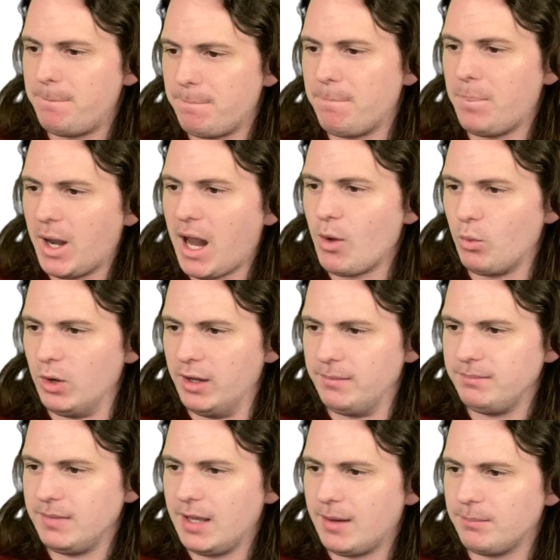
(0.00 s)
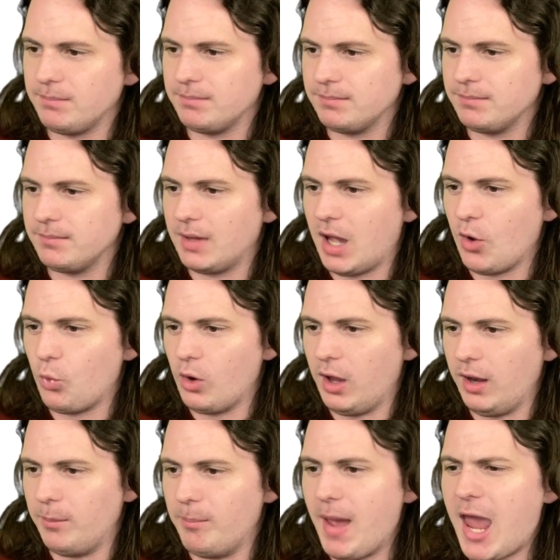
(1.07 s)
But I would. Yep, I
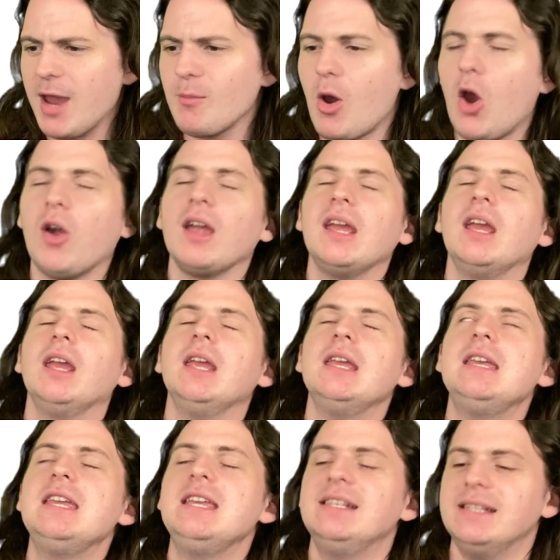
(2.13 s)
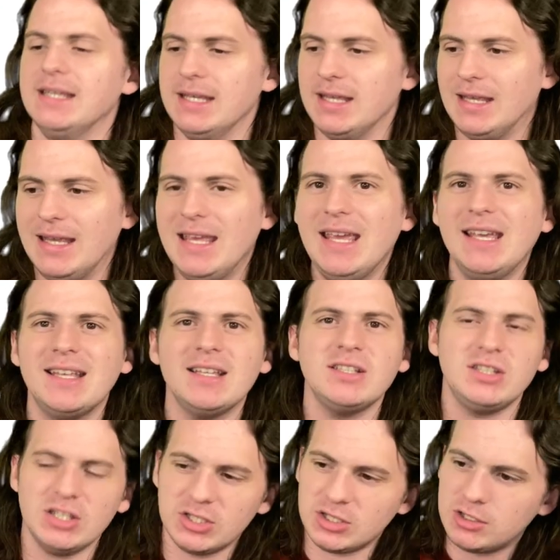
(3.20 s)
would. Magmar, easy. Is
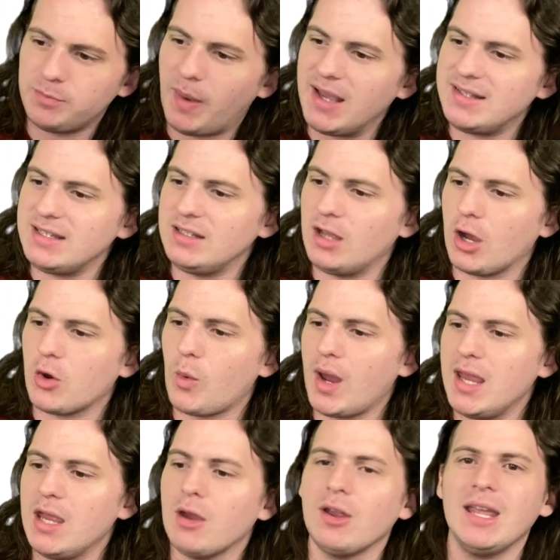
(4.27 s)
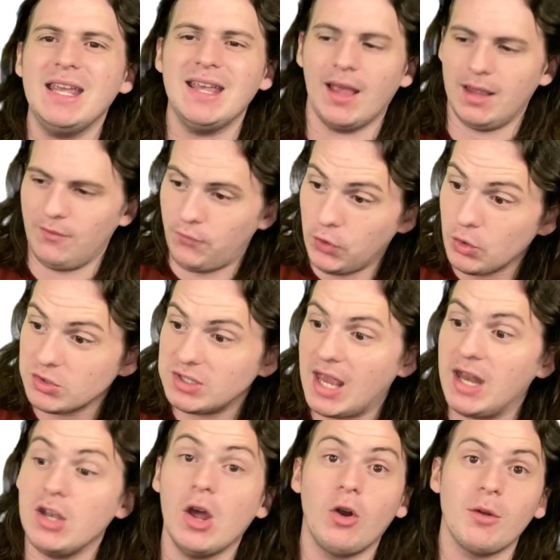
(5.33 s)
this spicy duck right here? if you're
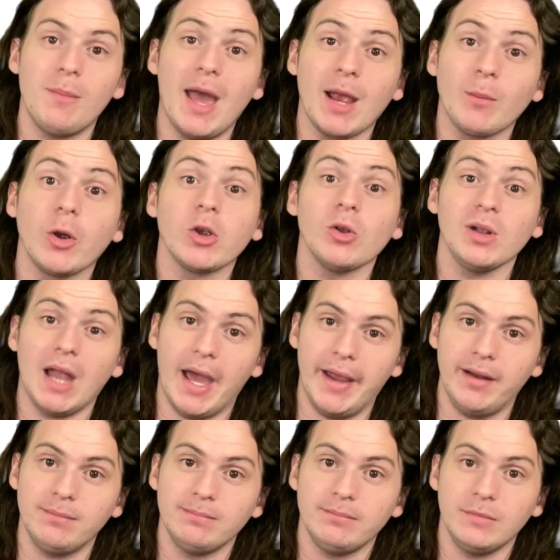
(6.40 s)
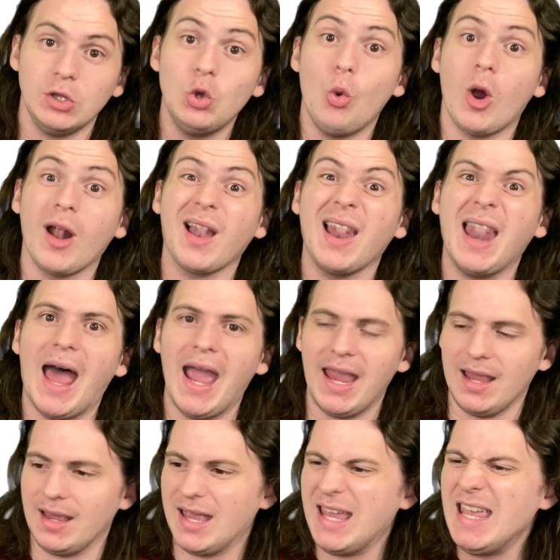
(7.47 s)
saying no to Magmar, you're lying. You are lying.
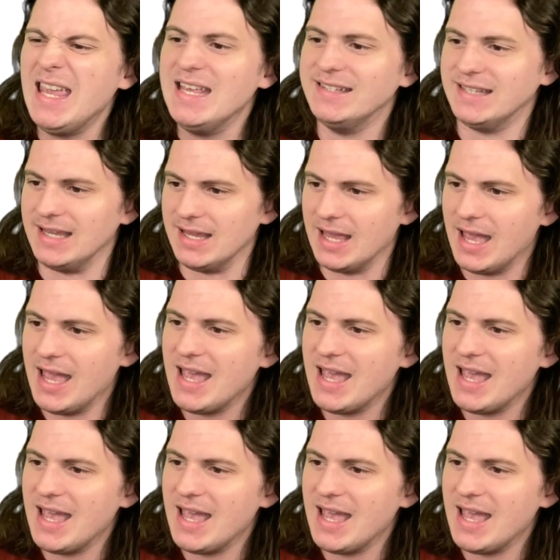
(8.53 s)
Easy.